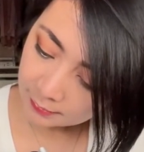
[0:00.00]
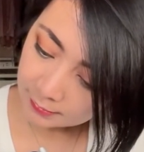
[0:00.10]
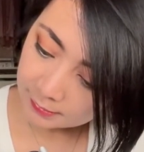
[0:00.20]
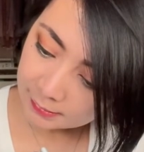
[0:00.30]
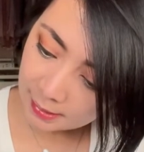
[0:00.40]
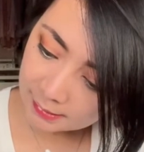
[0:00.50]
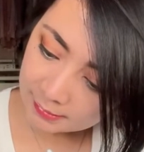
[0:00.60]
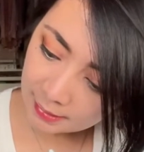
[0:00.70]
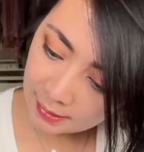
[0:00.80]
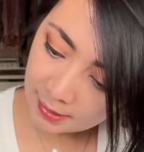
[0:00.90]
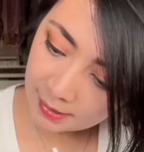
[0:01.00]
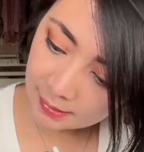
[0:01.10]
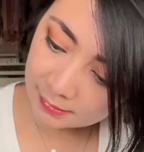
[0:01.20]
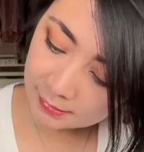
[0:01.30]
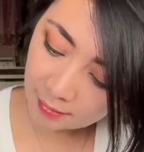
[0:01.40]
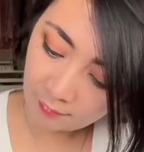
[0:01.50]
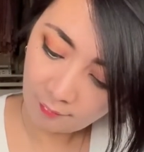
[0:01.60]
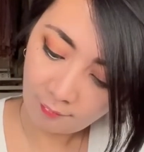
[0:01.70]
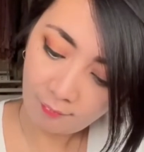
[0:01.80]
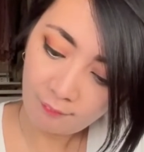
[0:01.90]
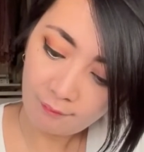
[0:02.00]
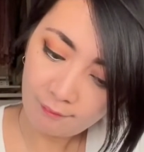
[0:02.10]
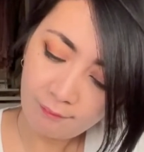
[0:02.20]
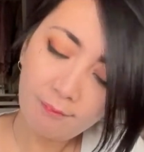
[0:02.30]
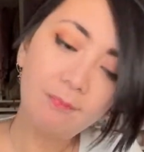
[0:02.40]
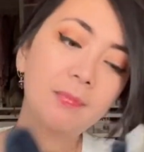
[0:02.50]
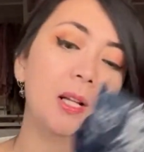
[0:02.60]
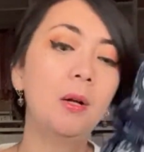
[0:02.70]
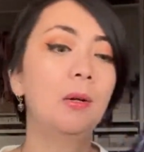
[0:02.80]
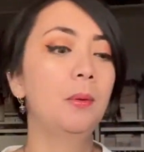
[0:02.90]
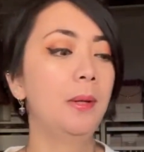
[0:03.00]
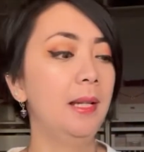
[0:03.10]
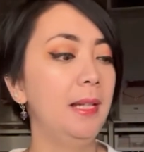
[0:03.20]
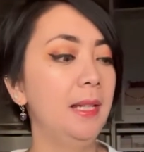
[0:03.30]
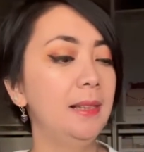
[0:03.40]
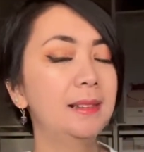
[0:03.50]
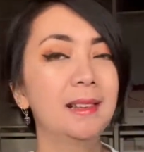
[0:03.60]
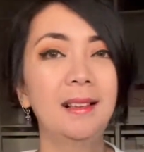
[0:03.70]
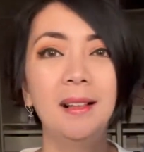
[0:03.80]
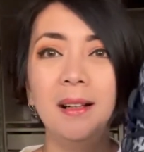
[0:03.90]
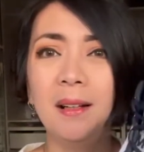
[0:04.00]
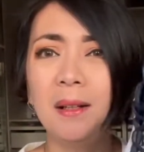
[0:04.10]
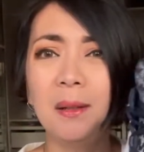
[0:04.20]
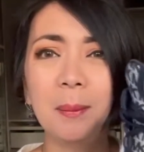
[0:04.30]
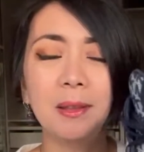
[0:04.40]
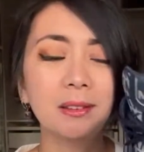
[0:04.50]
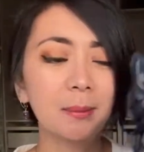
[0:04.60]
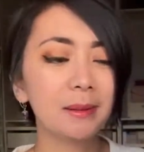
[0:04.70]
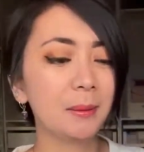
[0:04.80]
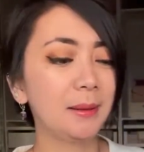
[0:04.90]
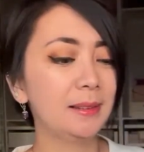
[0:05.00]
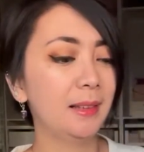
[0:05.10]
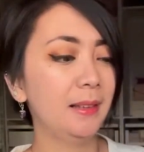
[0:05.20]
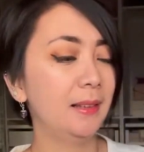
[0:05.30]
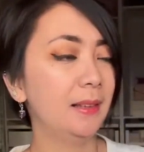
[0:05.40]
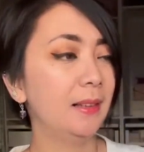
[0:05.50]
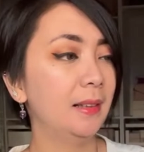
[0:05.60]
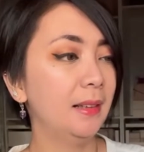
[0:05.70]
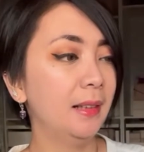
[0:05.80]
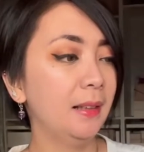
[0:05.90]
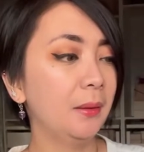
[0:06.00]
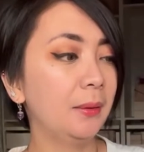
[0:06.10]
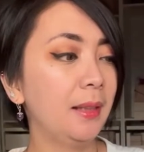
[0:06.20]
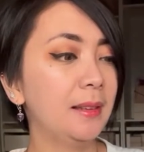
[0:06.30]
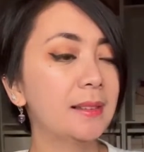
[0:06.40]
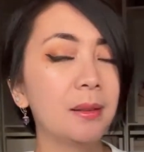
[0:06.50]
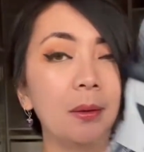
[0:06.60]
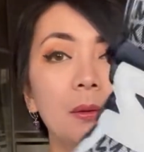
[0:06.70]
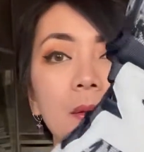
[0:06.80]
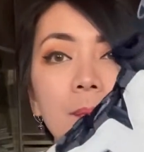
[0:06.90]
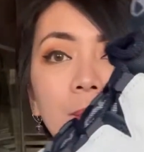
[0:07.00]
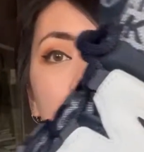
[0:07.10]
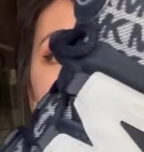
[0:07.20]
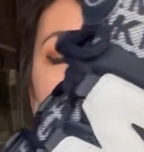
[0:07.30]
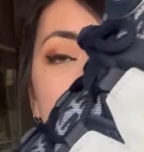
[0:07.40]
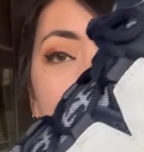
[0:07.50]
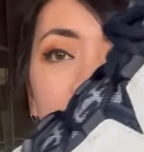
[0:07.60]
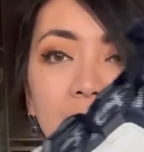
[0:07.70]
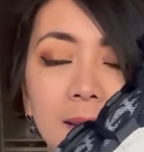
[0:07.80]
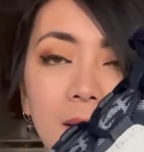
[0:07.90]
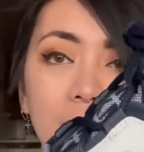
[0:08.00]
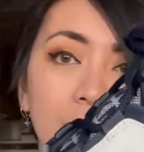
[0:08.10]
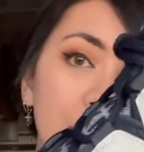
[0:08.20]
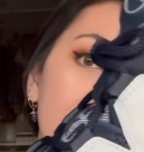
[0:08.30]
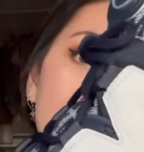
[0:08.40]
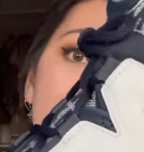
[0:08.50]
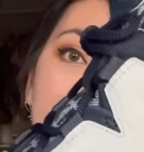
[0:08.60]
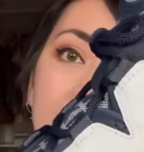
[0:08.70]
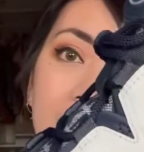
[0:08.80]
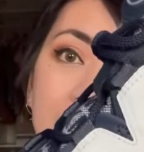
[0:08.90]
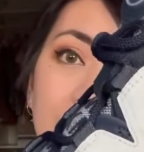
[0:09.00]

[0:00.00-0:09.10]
Size 8. All right. Oh my gosh, I'm so excited. Okay, so this is how it looks from this side.